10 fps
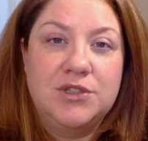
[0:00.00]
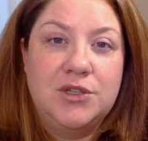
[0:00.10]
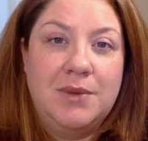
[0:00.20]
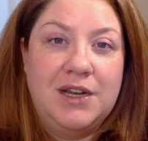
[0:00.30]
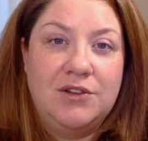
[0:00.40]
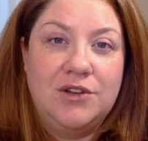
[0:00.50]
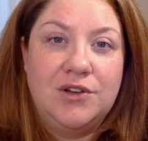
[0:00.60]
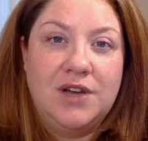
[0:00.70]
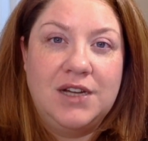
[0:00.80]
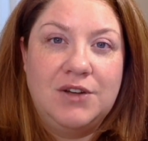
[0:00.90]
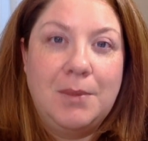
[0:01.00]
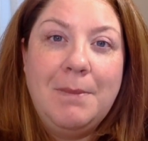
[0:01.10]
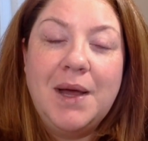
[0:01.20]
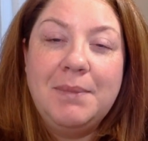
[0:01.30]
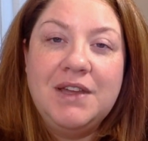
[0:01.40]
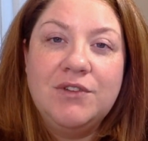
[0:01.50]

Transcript: you may not know I got a puppy for